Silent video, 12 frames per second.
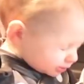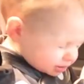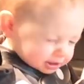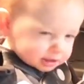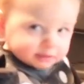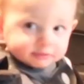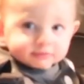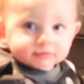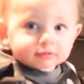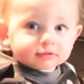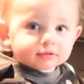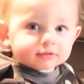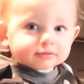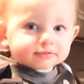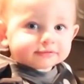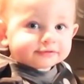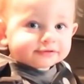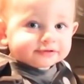So yeah, bless
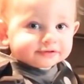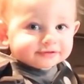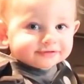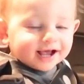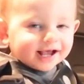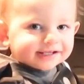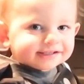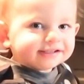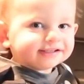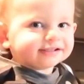you.